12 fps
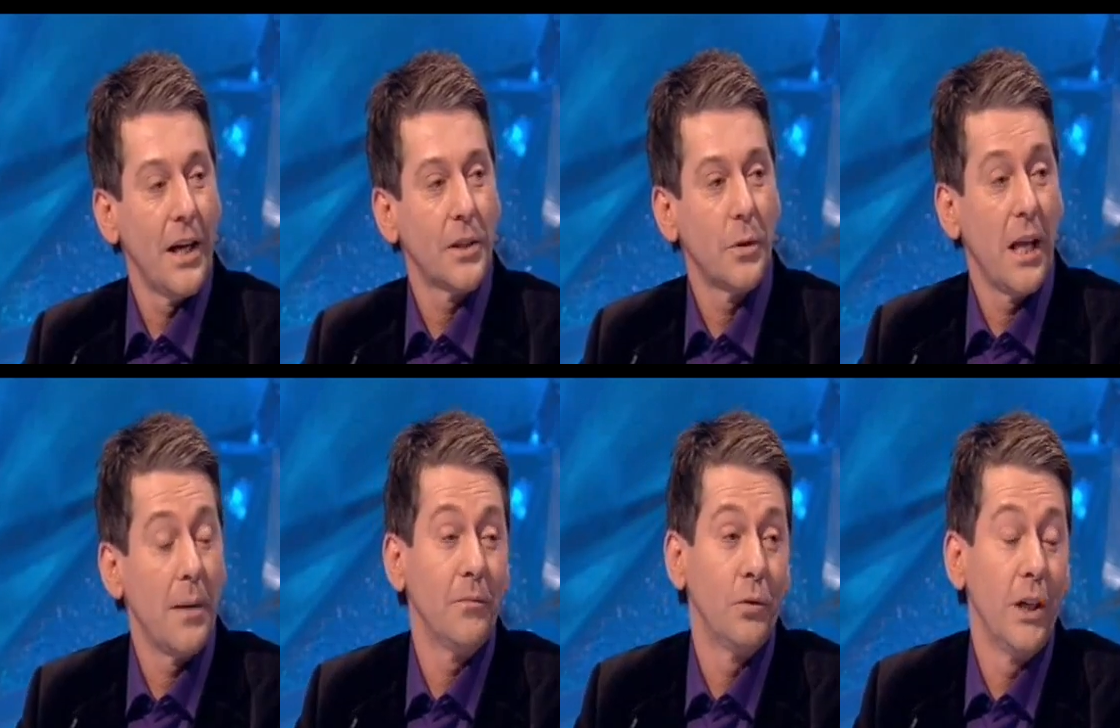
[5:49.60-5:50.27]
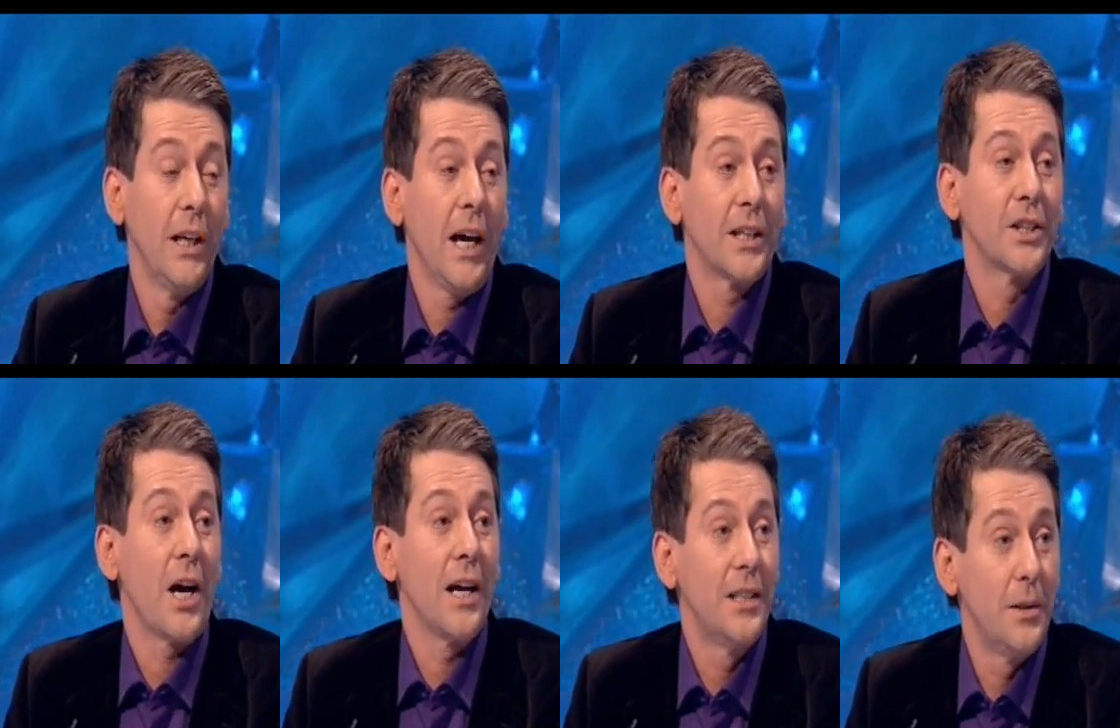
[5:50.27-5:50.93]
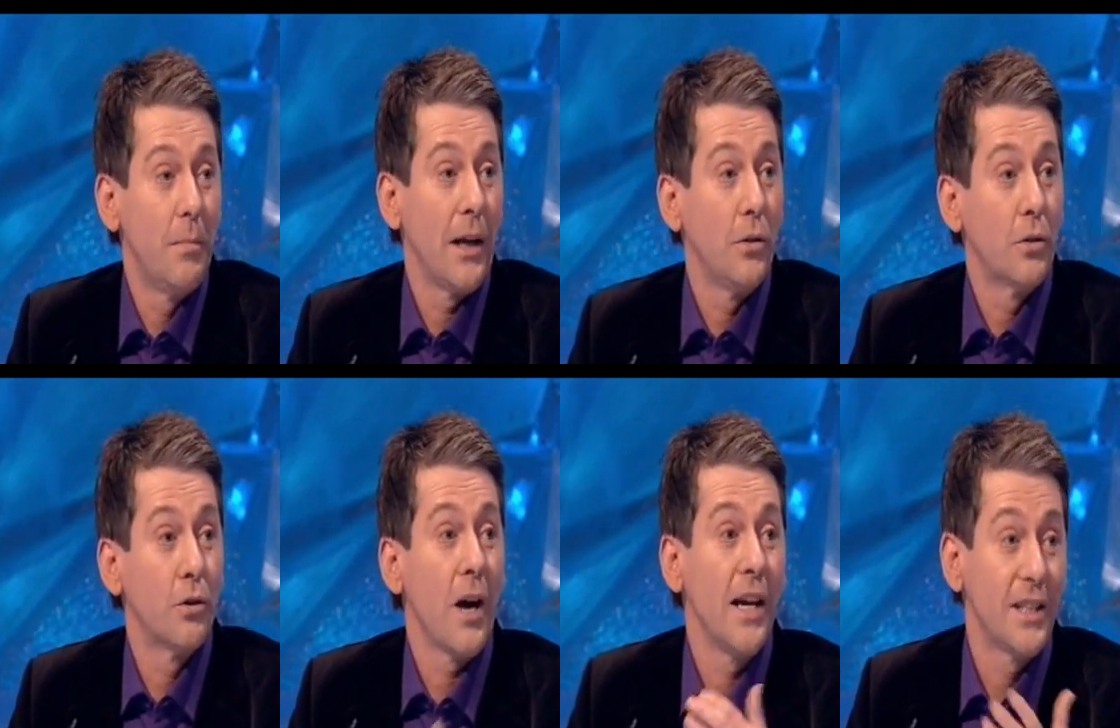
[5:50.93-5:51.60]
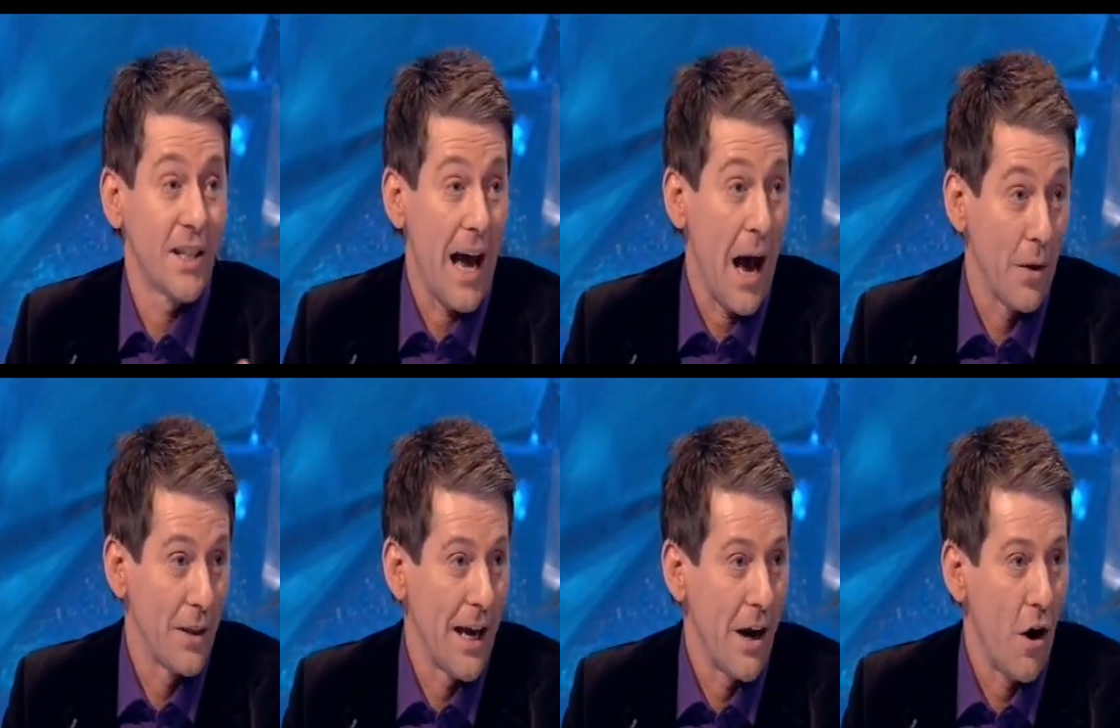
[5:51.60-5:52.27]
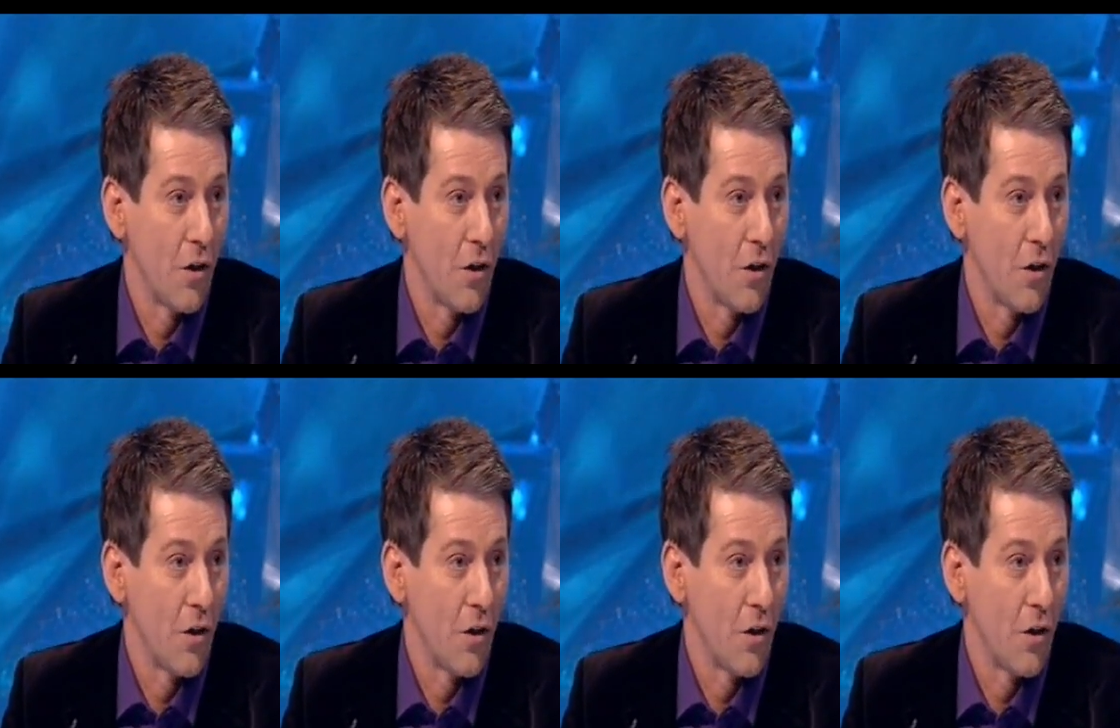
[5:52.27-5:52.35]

well, I'm really excited by your grace out there on